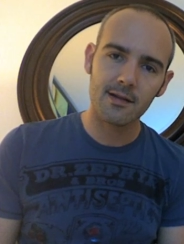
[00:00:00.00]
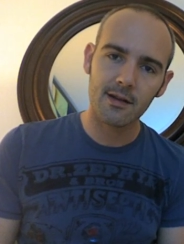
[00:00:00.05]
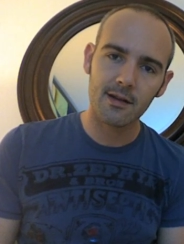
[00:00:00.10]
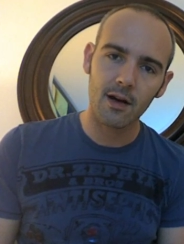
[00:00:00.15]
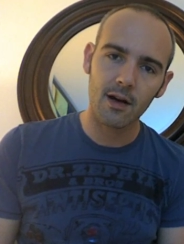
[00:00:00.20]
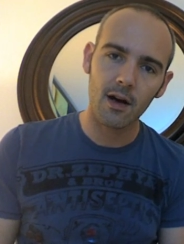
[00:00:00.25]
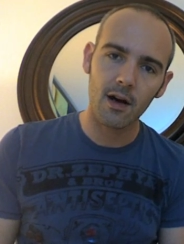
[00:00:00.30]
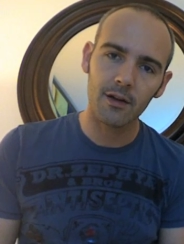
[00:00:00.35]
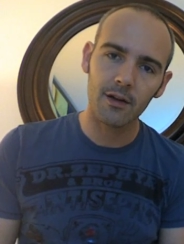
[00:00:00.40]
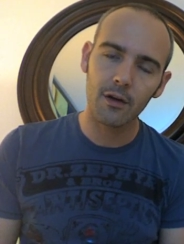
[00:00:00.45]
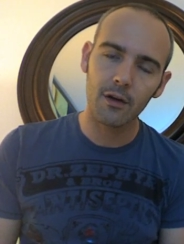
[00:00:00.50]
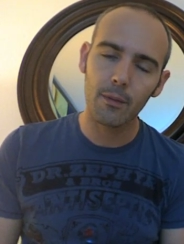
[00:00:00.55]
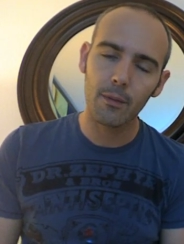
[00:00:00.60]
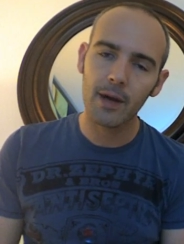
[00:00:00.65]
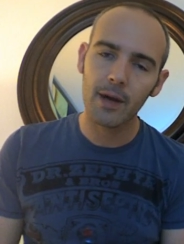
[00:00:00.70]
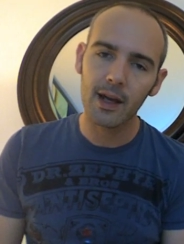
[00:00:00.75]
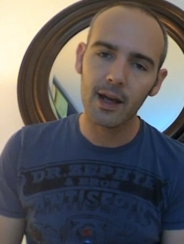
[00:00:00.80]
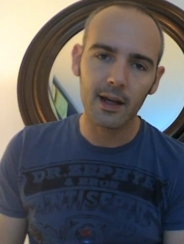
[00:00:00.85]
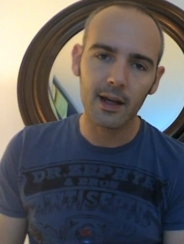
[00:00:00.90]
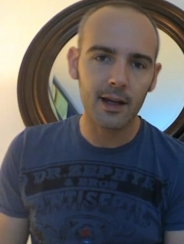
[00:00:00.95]
called
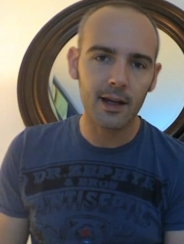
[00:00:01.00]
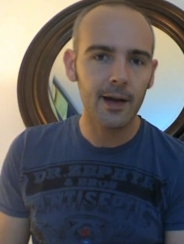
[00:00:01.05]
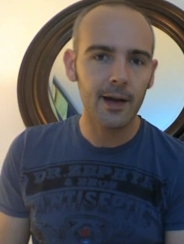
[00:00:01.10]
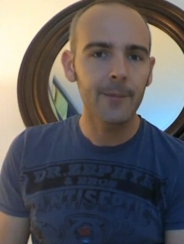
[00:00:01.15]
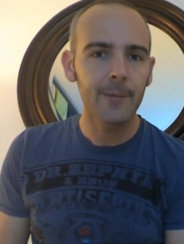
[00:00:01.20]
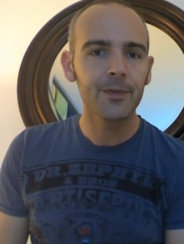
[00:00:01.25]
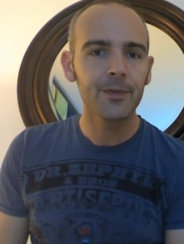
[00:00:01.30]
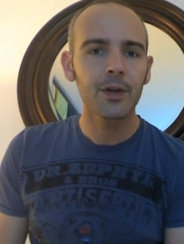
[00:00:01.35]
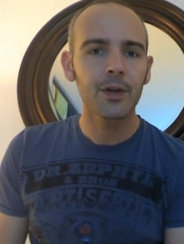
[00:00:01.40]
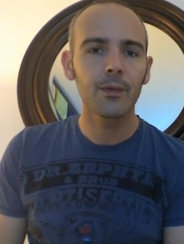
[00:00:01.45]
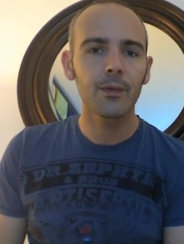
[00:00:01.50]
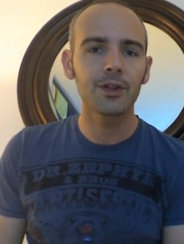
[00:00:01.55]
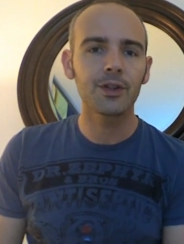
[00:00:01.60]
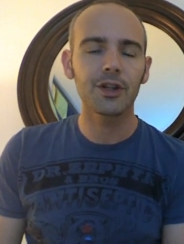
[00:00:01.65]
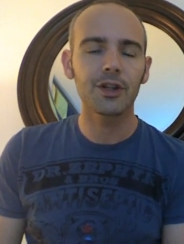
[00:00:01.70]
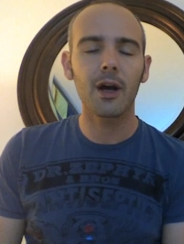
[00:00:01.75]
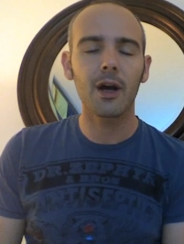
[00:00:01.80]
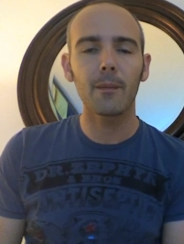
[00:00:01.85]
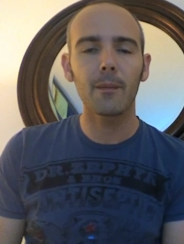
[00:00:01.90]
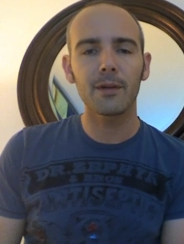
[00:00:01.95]
Opaque, which
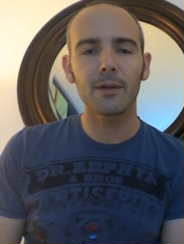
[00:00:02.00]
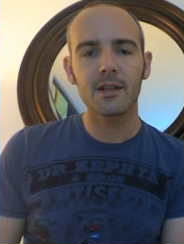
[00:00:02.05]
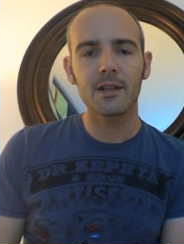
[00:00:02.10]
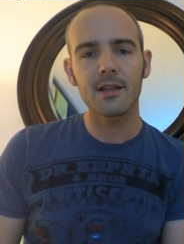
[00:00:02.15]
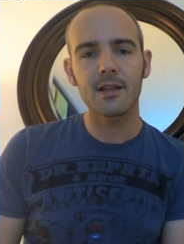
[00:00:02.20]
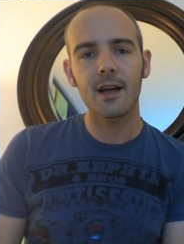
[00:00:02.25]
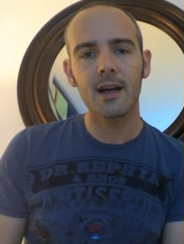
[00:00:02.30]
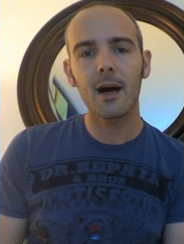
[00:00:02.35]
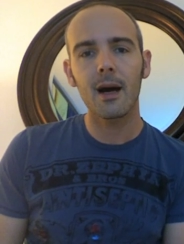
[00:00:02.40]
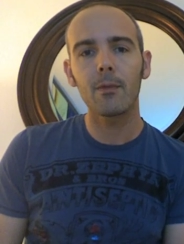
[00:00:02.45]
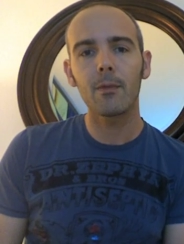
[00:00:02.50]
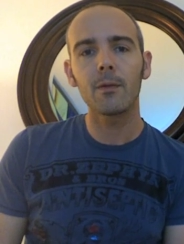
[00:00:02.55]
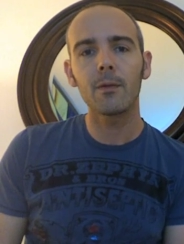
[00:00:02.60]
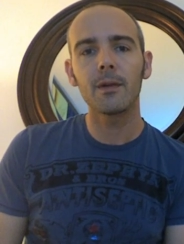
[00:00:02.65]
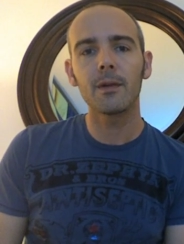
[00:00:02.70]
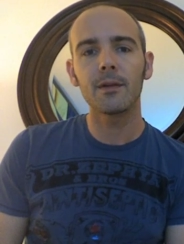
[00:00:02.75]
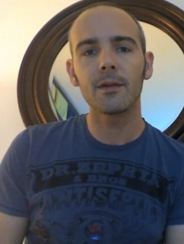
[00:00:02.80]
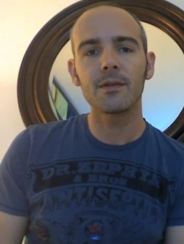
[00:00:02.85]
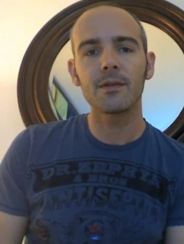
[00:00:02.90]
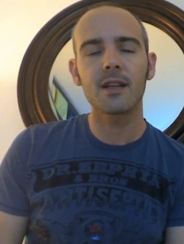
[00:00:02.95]
accompanies the album
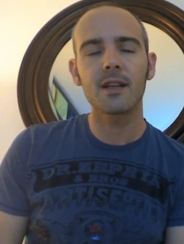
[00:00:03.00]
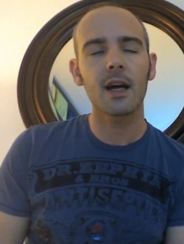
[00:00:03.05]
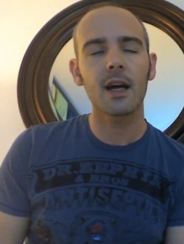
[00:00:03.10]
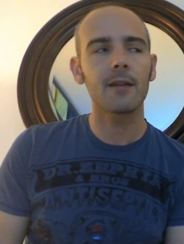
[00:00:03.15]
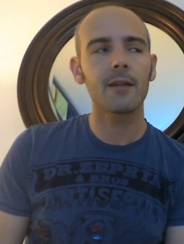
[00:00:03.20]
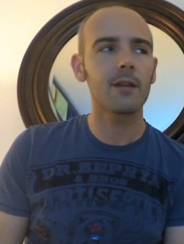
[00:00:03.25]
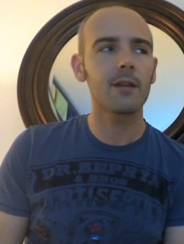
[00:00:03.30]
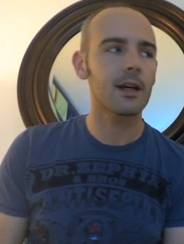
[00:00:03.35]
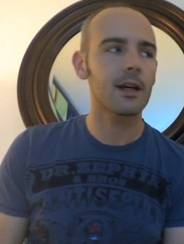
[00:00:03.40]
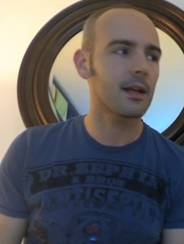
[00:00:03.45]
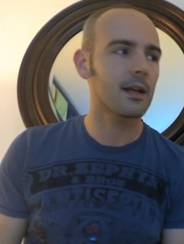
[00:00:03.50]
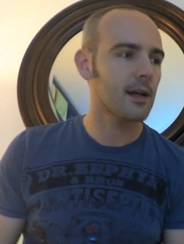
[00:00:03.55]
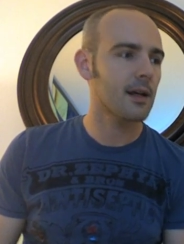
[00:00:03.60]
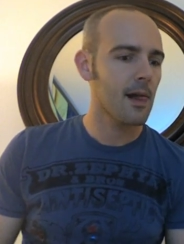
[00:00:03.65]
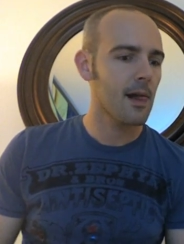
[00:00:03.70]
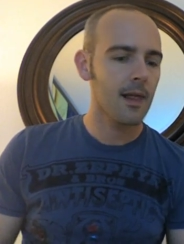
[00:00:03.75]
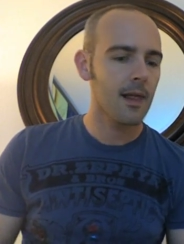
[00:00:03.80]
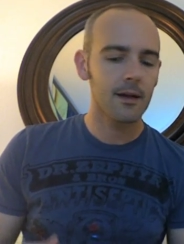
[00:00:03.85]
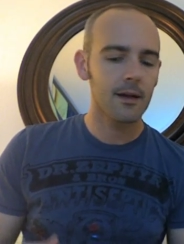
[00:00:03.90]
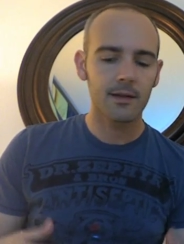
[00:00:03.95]
and is kind of like
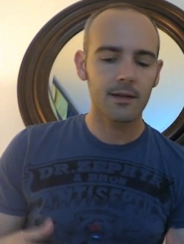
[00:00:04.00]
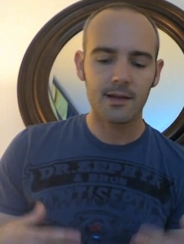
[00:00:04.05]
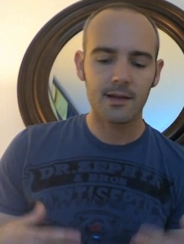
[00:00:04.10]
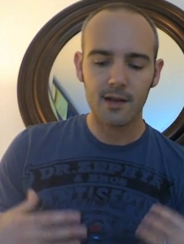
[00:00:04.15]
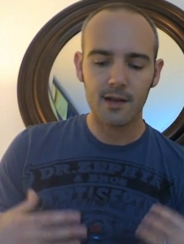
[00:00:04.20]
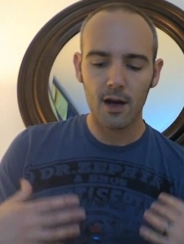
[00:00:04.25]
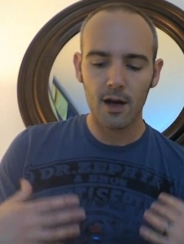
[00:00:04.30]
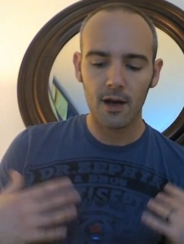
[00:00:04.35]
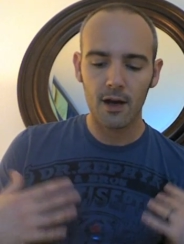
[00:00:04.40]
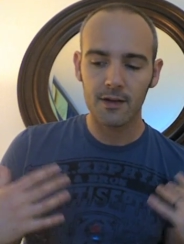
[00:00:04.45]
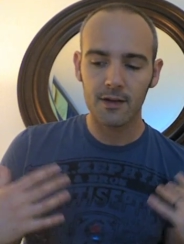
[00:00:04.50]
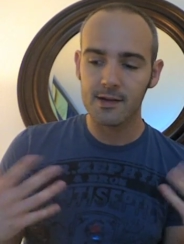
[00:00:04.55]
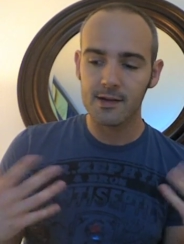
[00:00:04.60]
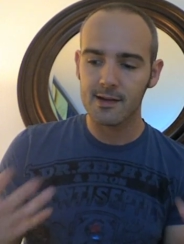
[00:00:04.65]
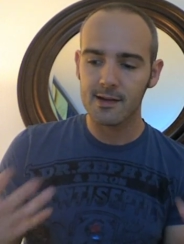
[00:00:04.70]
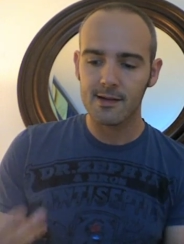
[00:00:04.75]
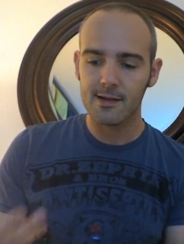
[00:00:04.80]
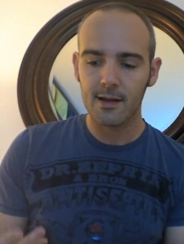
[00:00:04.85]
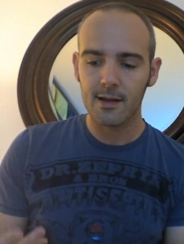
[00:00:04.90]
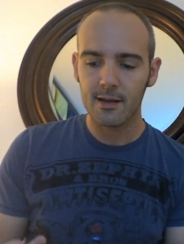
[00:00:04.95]
the songs
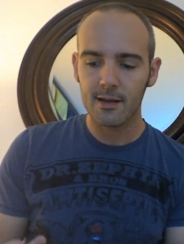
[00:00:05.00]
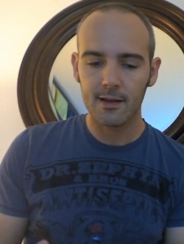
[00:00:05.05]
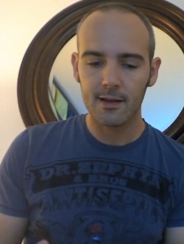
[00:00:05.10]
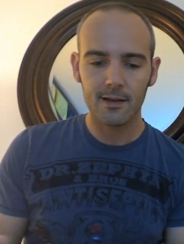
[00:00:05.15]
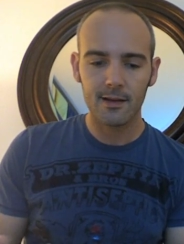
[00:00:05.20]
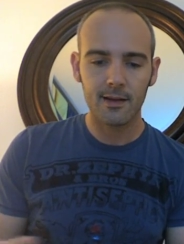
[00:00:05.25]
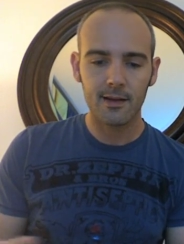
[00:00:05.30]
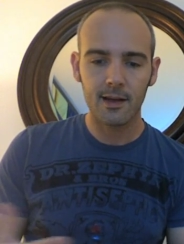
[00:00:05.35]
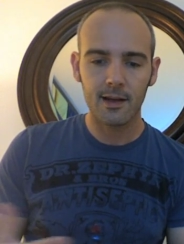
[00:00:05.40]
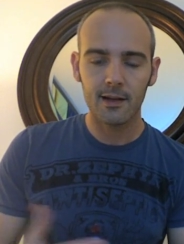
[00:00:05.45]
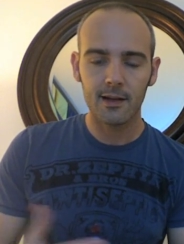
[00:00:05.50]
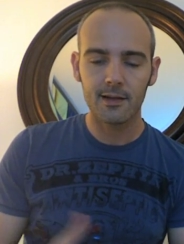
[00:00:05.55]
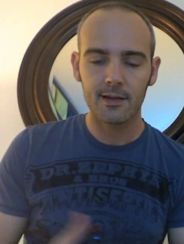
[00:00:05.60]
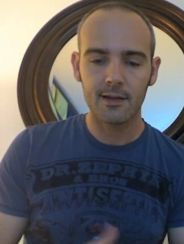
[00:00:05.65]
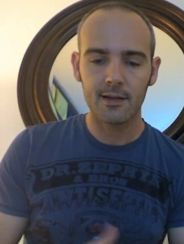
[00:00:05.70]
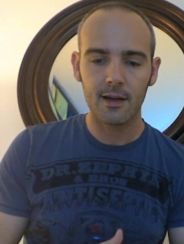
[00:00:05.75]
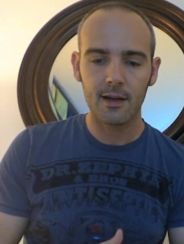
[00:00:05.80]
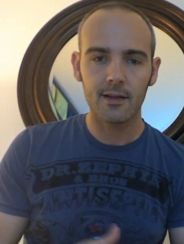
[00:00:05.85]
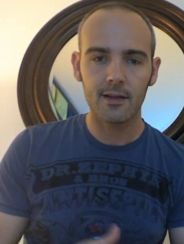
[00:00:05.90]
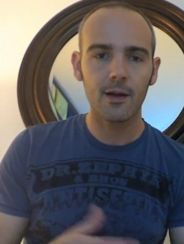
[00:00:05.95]

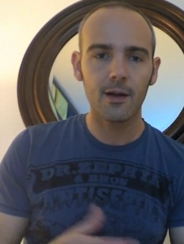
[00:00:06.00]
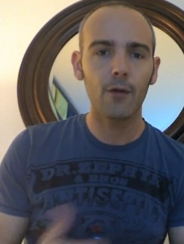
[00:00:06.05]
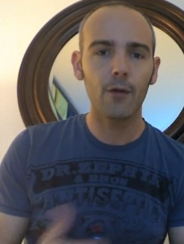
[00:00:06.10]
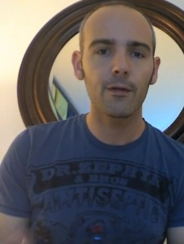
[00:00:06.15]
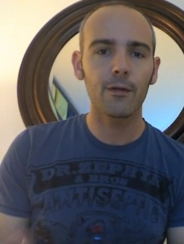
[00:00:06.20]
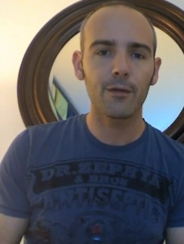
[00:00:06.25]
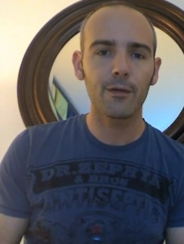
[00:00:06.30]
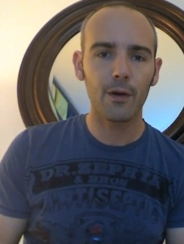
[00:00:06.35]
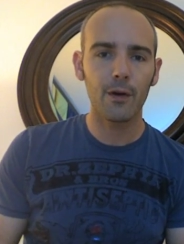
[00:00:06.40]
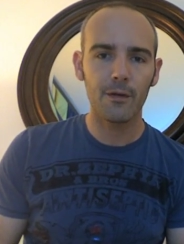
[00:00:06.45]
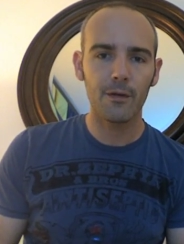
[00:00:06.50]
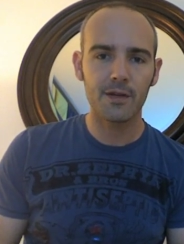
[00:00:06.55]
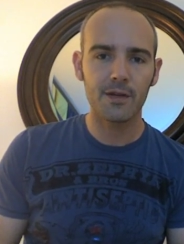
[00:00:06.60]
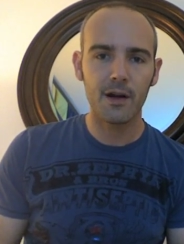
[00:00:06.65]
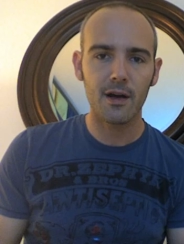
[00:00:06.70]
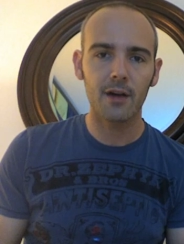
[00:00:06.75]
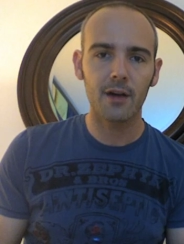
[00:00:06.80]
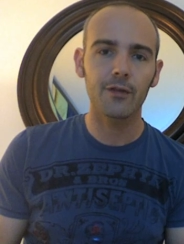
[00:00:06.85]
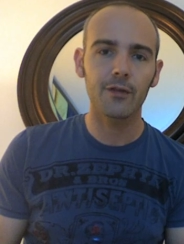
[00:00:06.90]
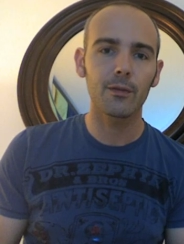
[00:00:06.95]
that the overflow of
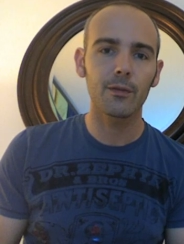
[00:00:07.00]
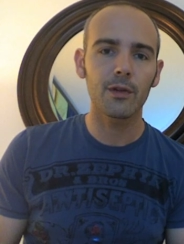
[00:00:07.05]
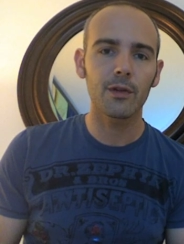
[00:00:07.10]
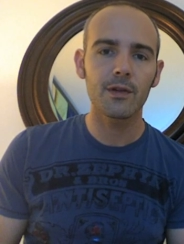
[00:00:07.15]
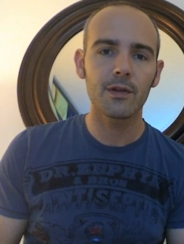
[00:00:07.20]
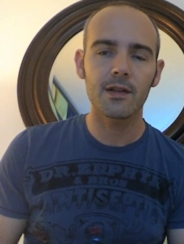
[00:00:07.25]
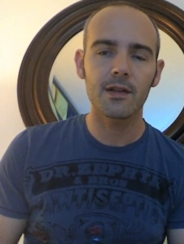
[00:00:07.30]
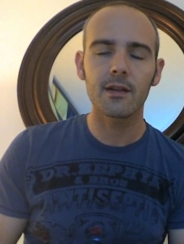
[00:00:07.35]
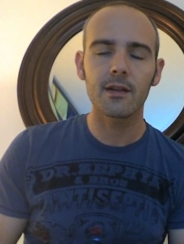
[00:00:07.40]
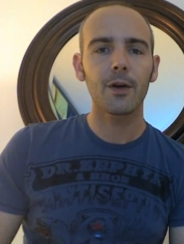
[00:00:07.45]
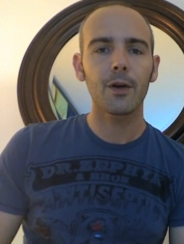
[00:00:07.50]
songs from Lucid.